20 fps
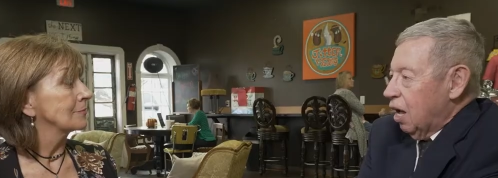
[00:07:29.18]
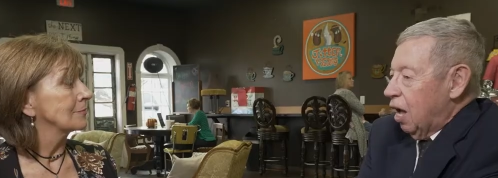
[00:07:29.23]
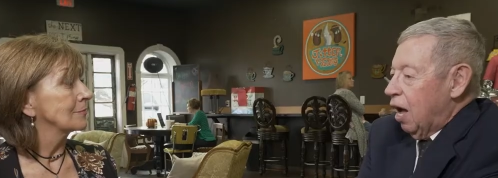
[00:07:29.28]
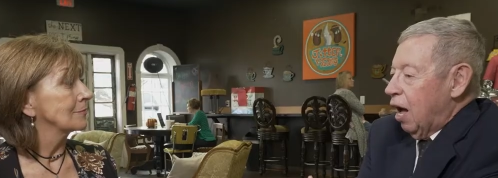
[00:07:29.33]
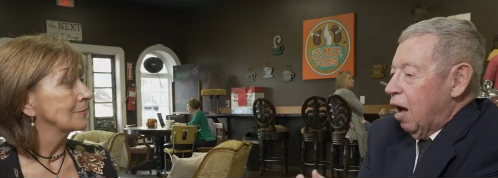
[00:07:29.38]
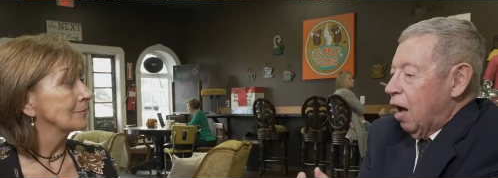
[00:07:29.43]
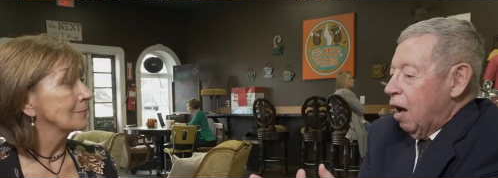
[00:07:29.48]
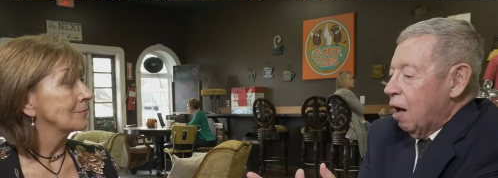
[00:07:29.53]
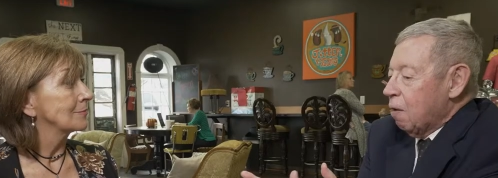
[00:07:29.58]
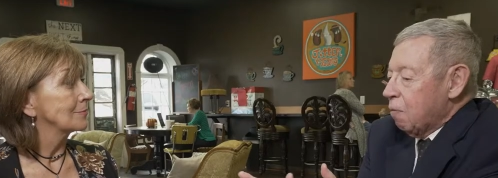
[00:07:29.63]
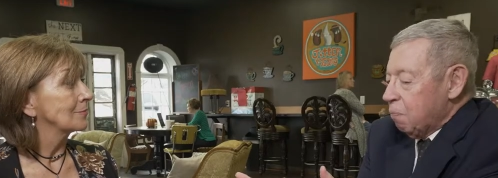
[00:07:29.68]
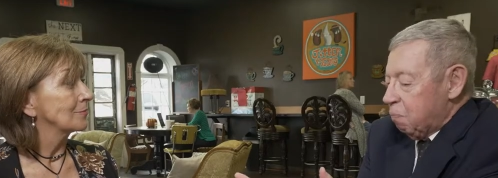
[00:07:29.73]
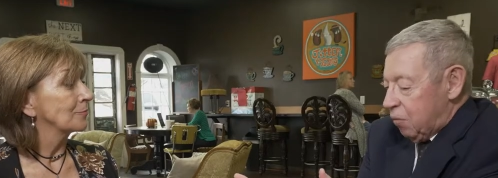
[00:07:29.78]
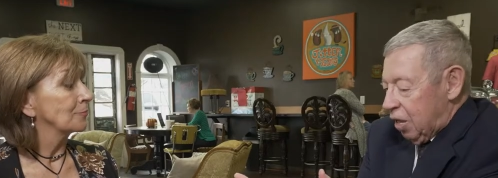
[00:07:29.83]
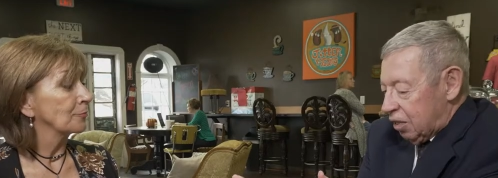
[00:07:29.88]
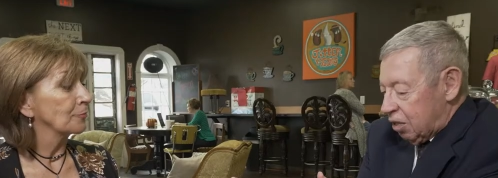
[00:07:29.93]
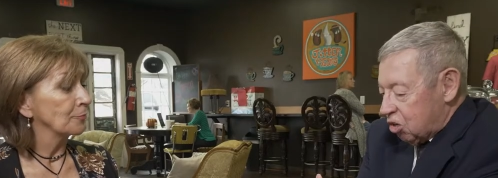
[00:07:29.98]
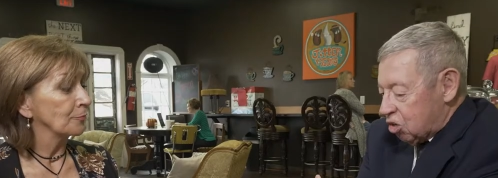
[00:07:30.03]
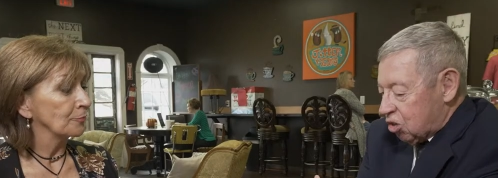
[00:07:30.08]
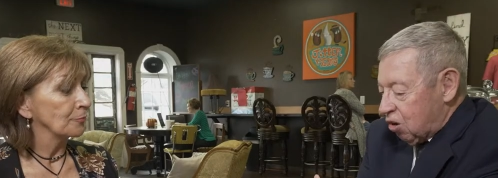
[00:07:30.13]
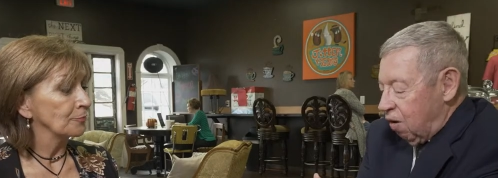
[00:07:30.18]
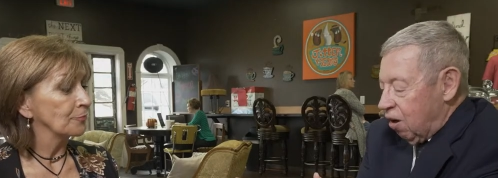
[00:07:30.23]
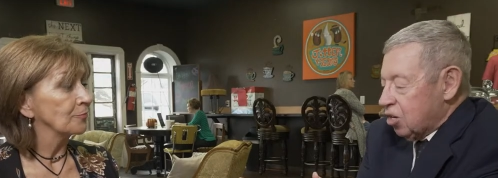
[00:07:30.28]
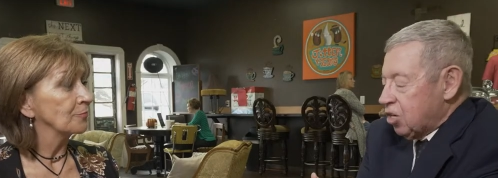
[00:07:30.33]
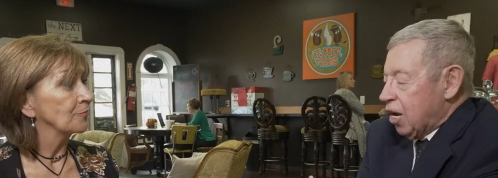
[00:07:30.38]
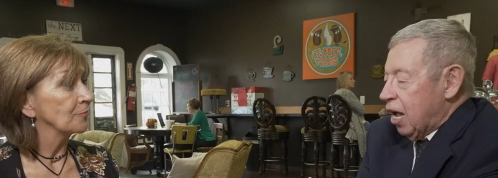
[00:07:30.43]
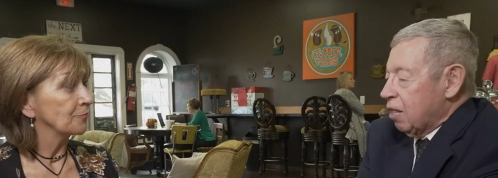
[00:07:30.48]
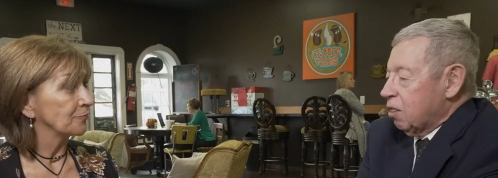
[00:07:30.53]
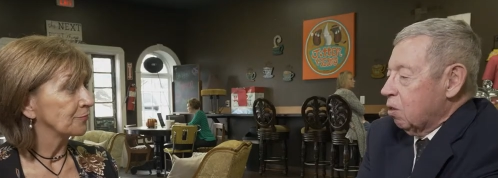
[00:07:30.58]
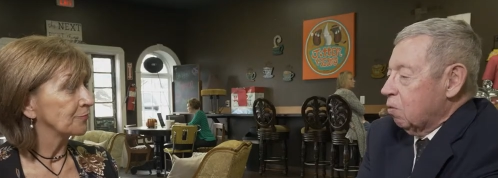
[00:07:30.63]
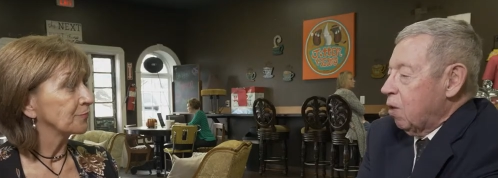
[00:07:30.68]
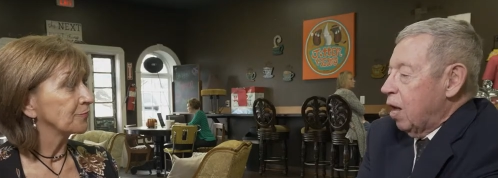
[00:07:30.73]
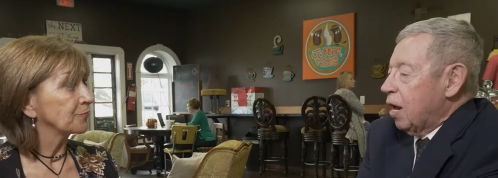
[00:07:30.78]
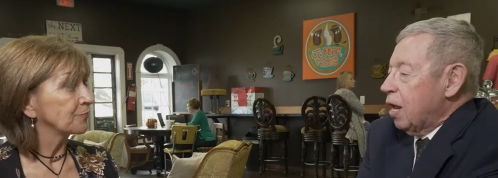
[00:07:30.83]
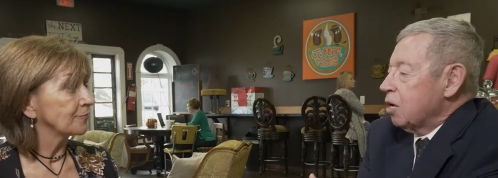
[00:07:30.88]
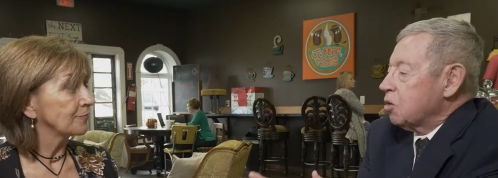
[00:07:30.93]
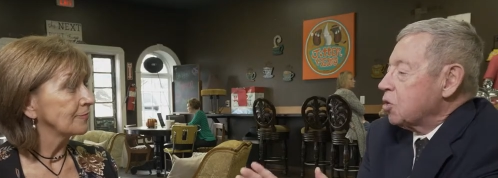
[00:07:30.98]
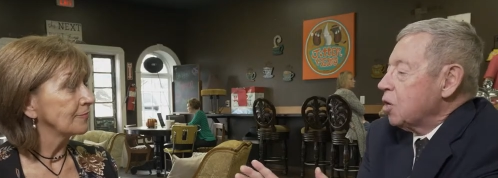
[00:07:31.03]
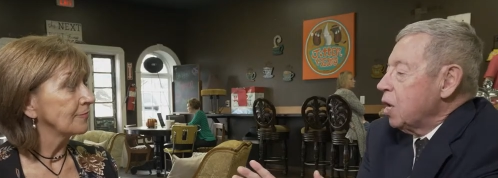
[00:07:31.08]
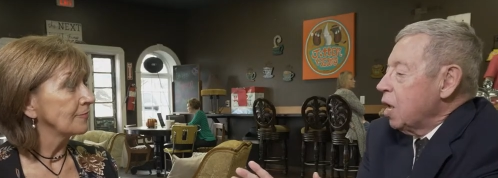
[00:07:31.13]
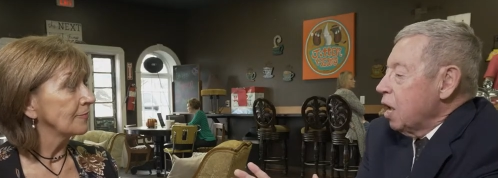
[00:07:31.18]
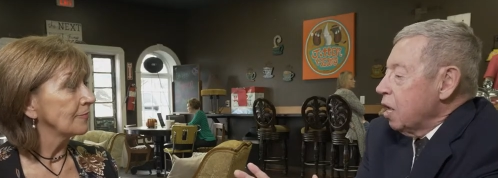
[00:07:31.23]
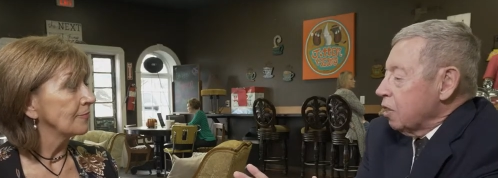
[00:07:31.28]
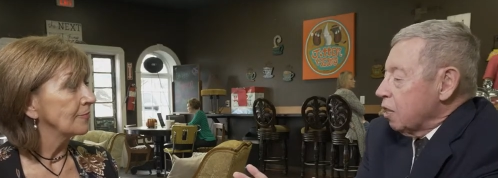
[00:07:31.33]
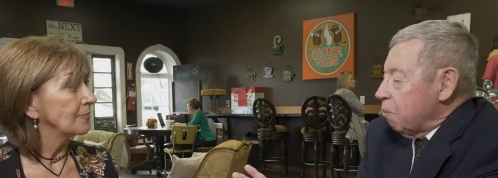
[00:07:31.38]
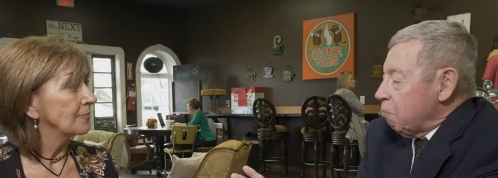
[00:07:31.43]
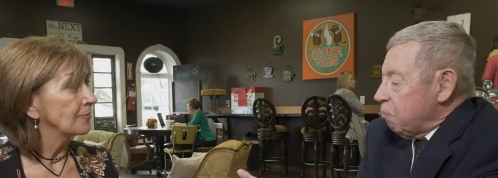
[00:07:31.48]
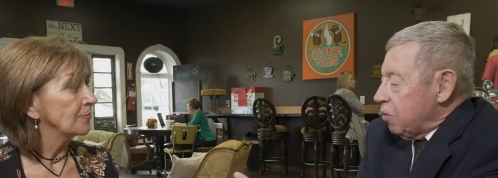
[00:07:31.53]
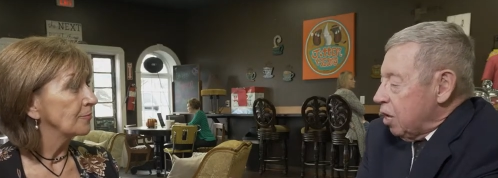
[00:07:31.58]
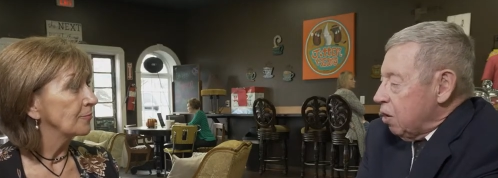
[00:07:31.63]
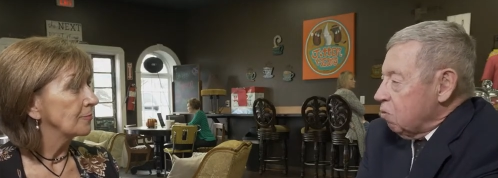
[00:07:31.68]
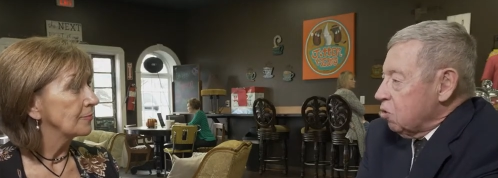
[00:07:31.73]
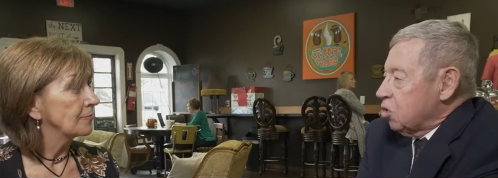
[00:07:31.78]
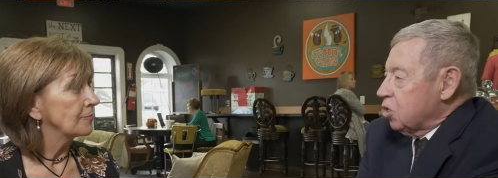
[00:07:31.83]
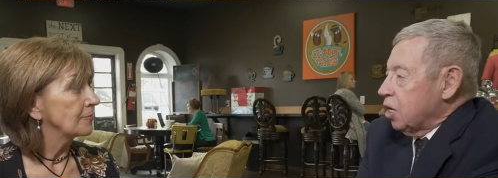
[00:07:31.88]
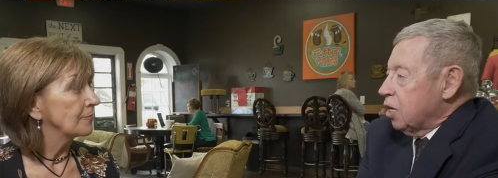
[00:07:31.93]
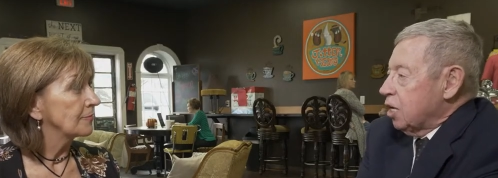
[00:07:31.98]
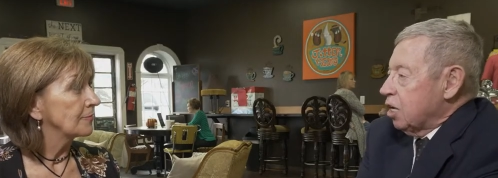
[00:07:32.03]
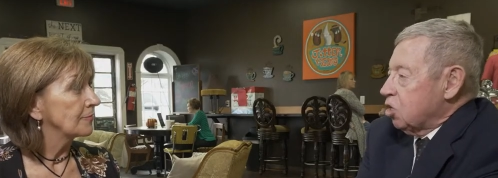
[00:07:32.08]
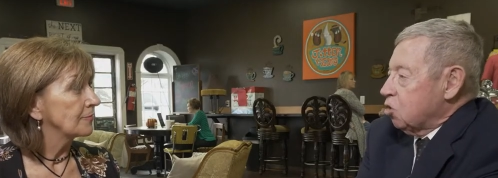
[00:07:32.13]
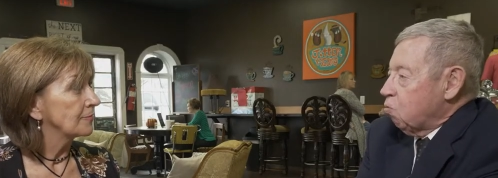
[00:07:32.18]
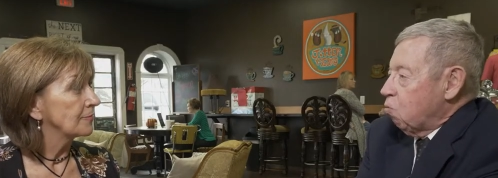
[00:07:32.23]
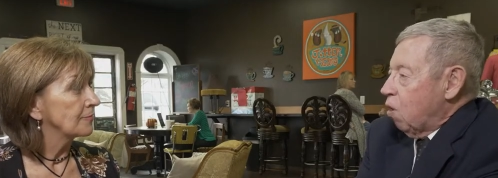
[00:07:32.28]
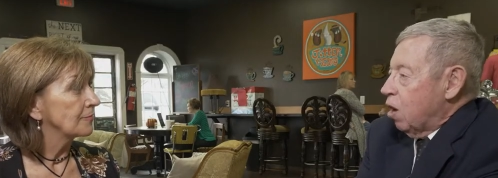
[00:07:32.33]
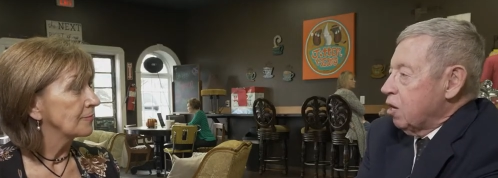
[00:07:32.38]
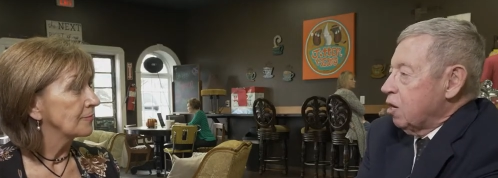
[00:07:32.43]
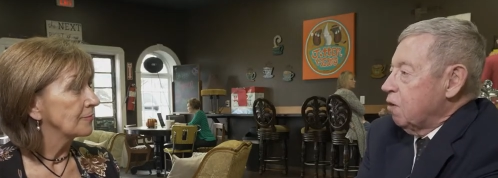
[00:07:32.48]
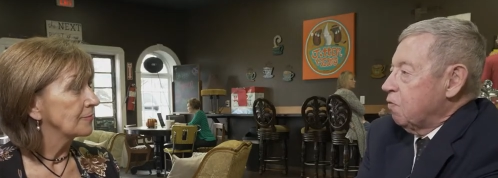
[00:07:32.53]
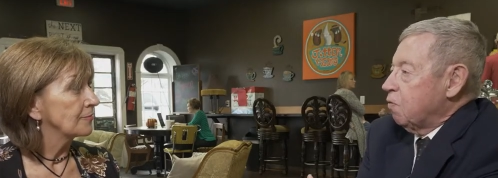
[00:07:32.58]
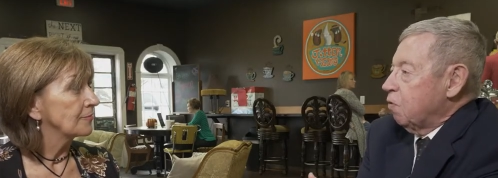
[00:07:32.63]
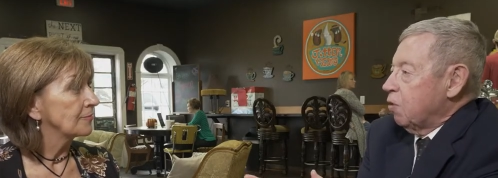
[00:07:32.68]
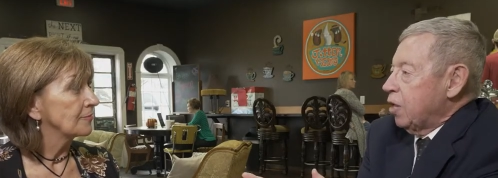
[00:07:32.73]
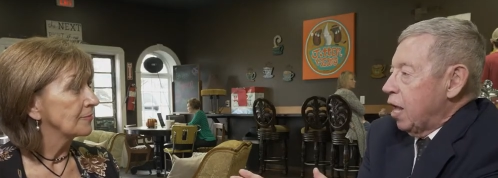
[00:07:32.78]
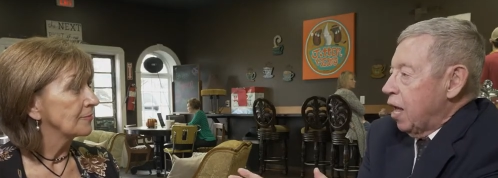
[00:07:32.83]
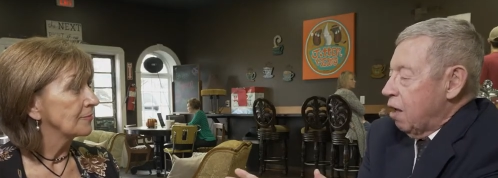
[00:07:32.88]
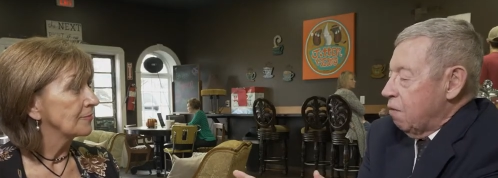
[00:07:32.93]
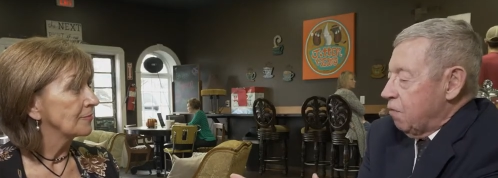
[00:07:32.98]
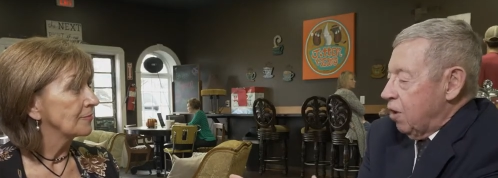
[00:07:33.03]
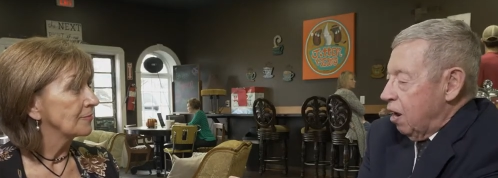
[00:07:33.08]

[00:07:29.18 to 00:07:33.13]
Speaker 1: Oh. Uh, in the Scholarship Athletics. The music is wonderful. We have